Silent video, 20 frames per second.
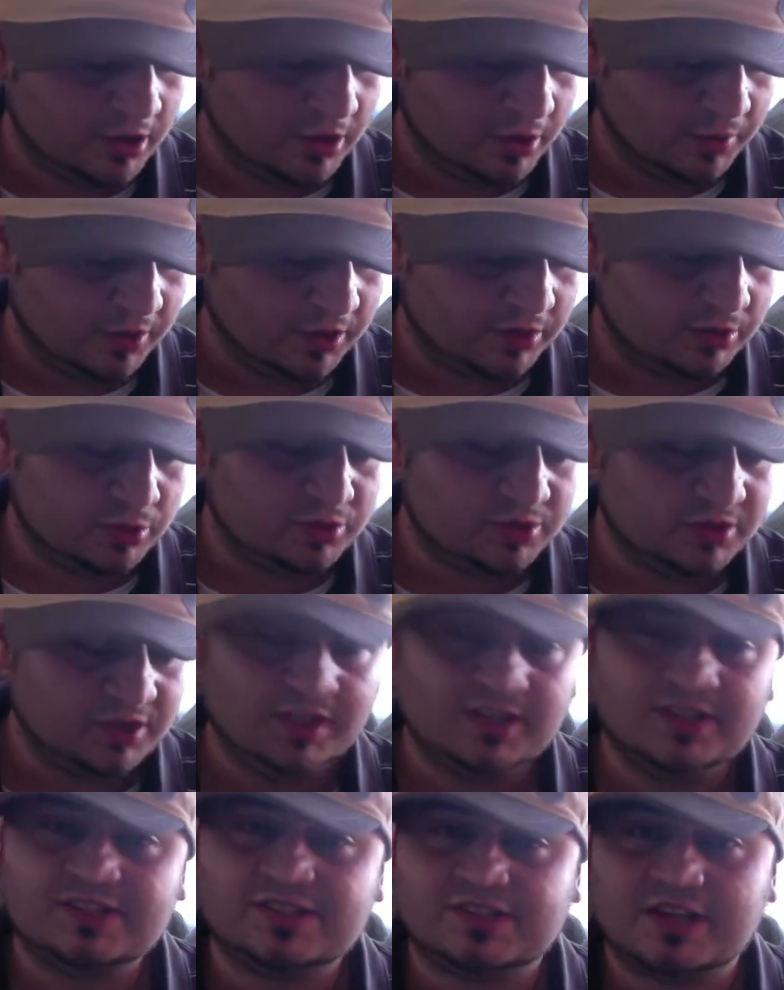with Kuzi
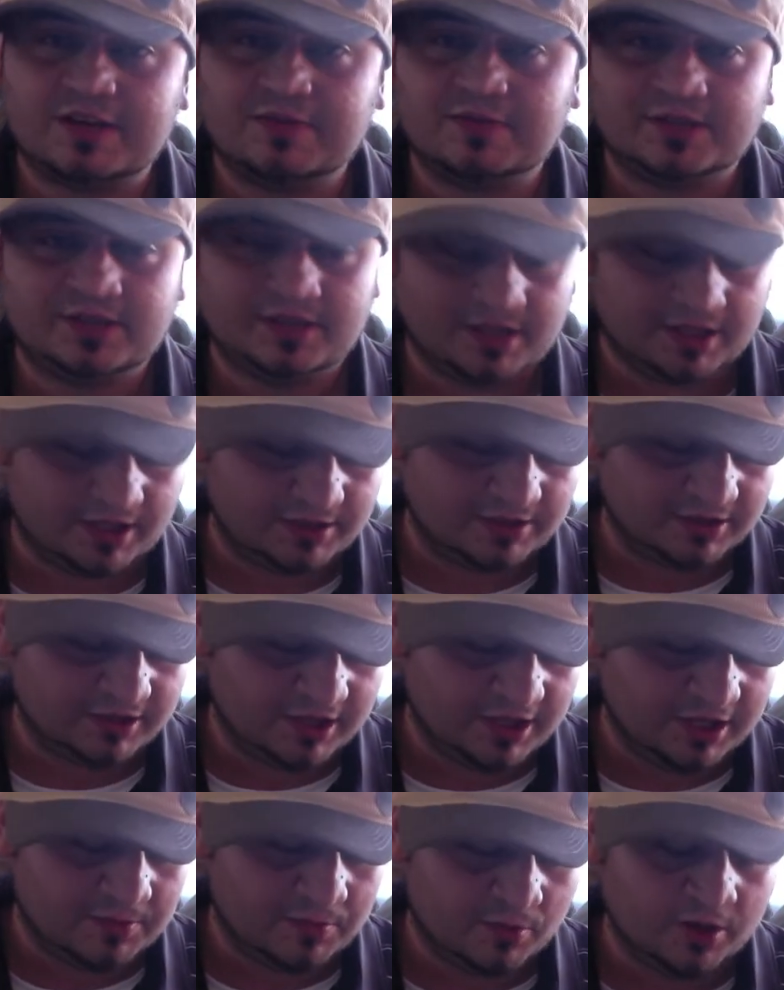87 on the
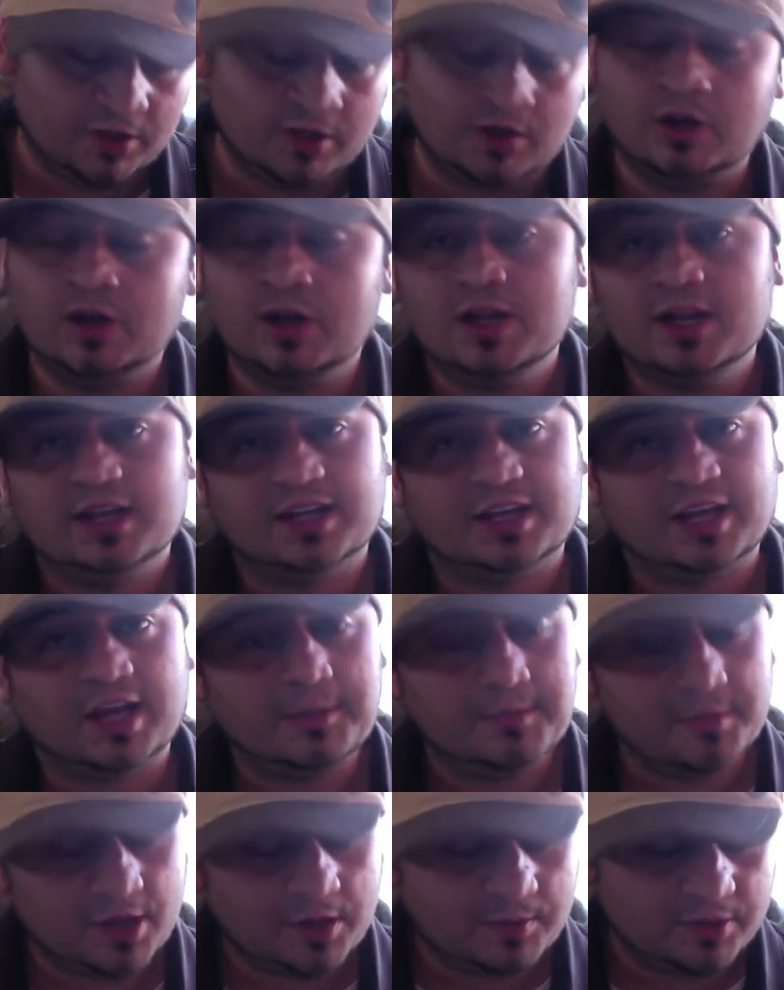game winner.
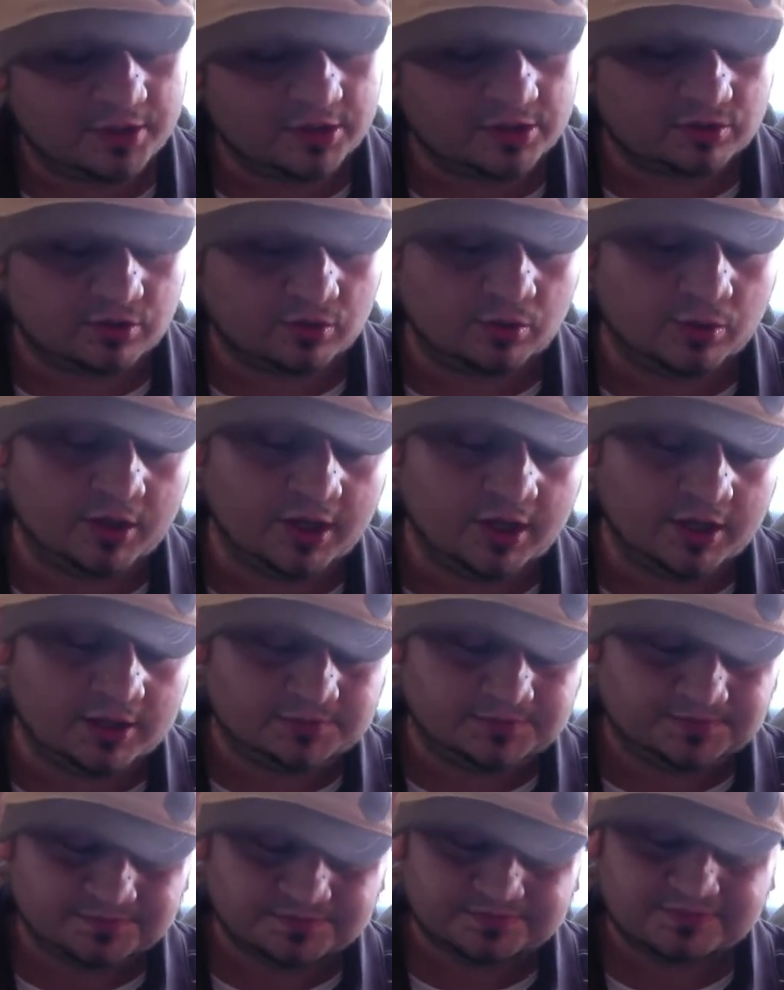Game number 3,
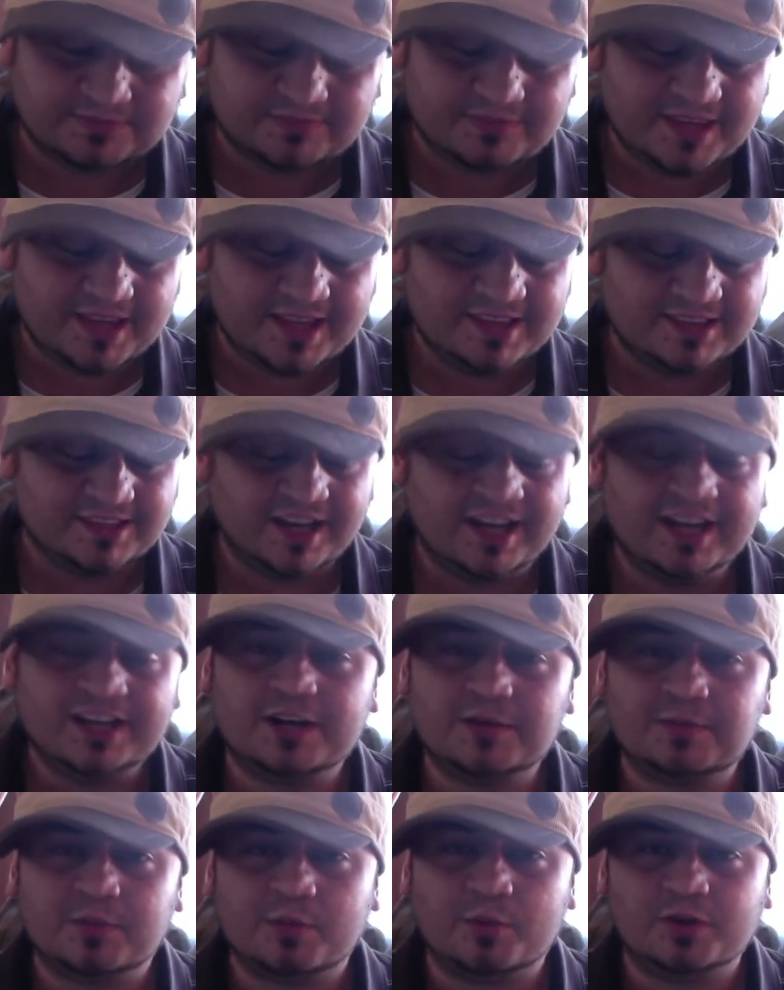tied
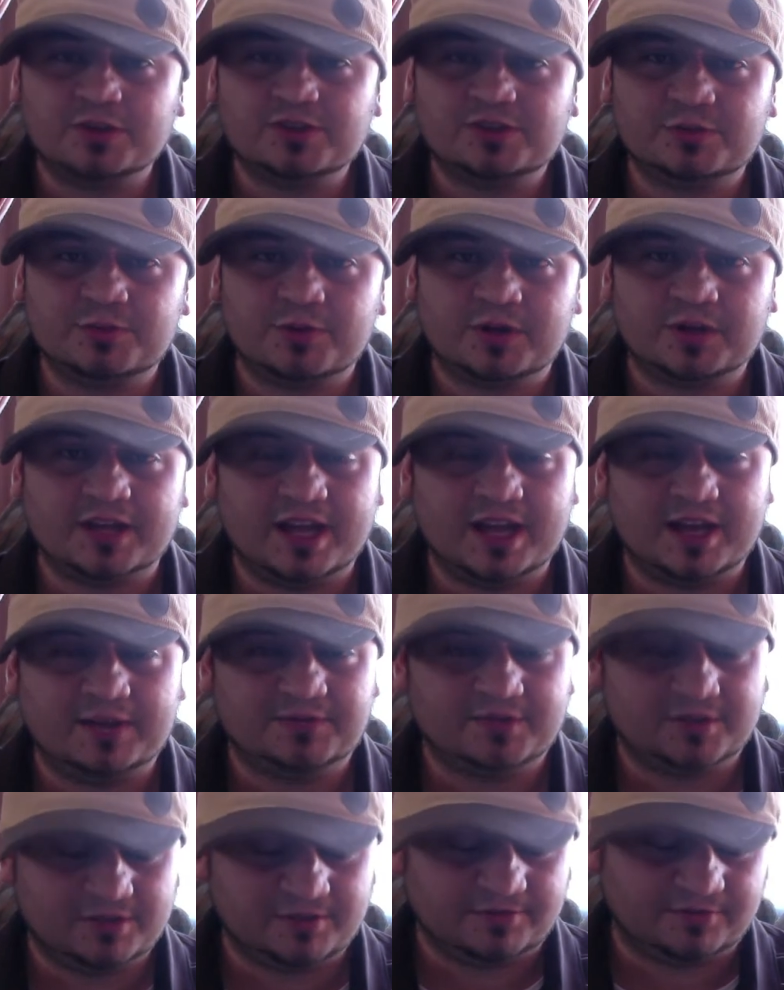up 1-1
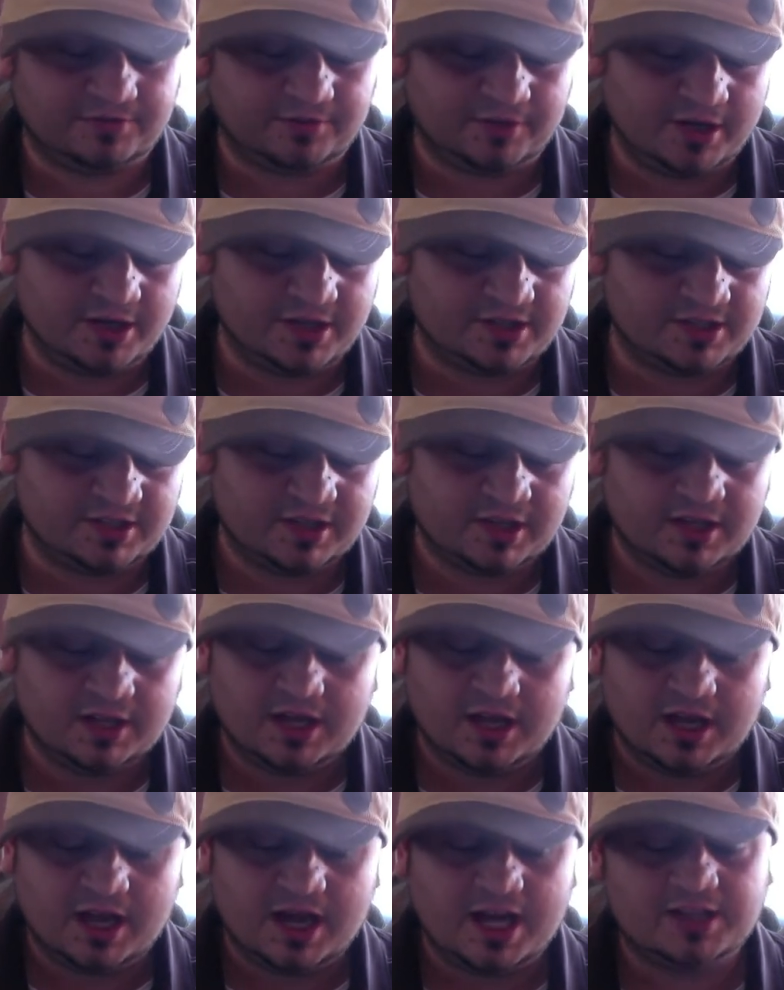after the first.
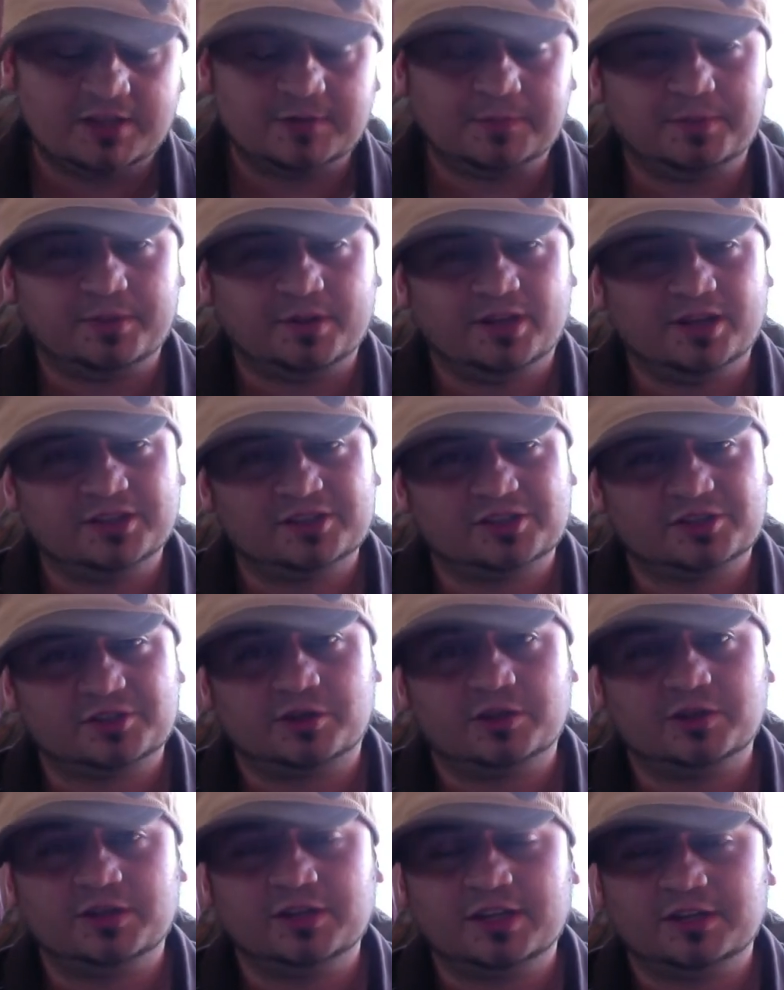The Plug
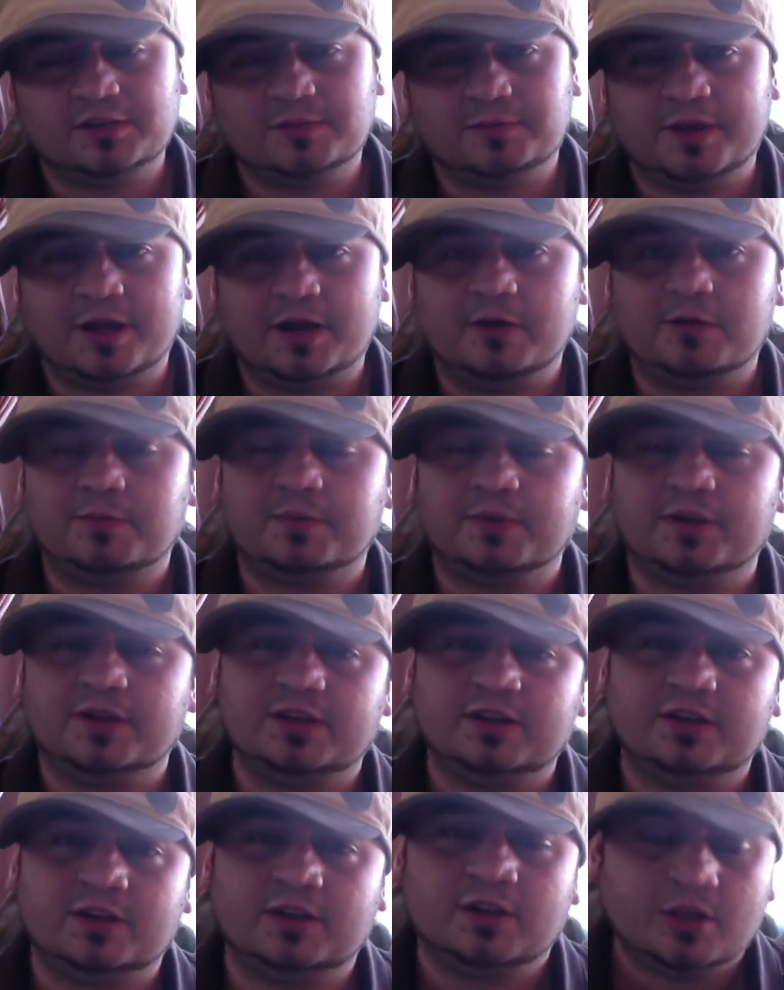struggling on the power play
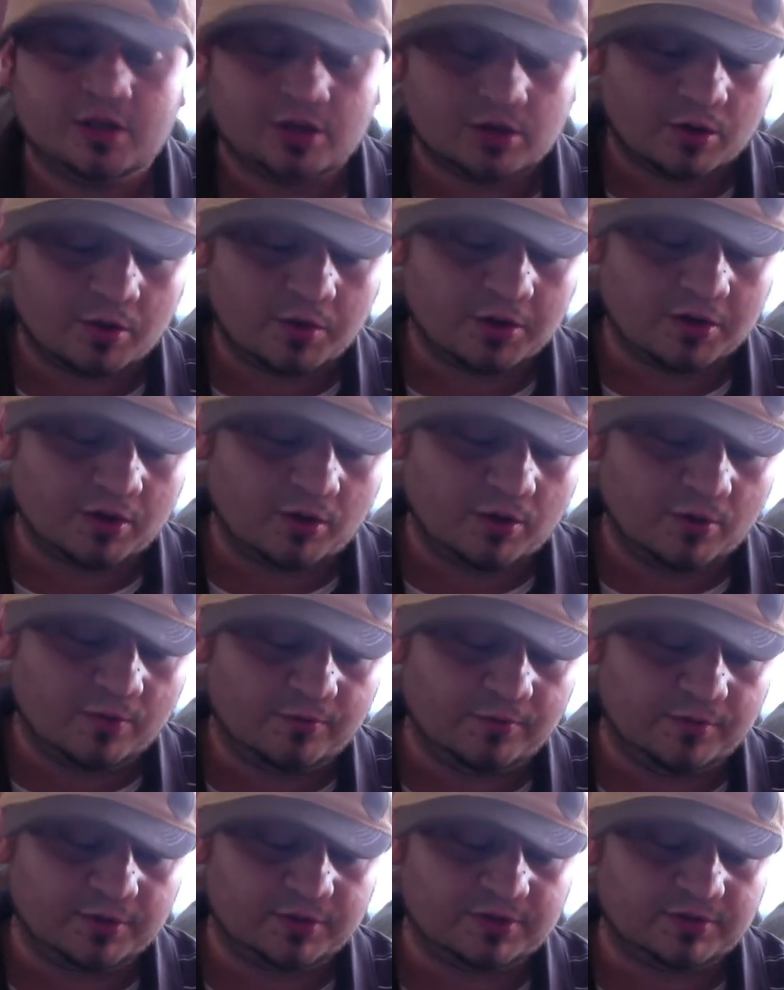here, going
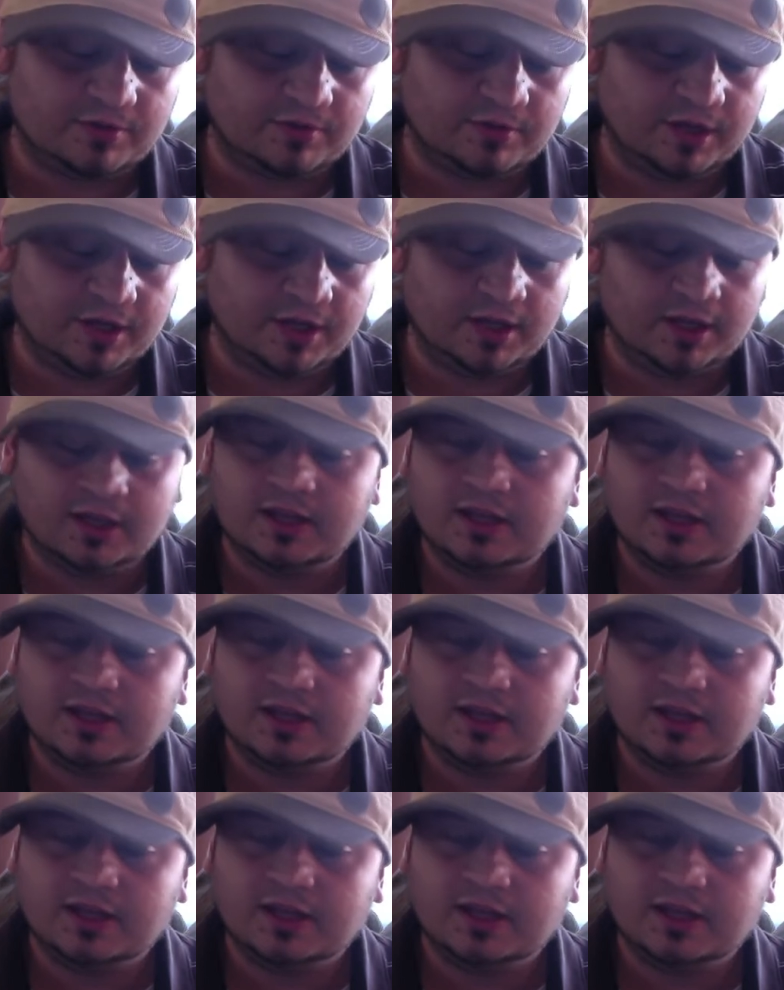0-3.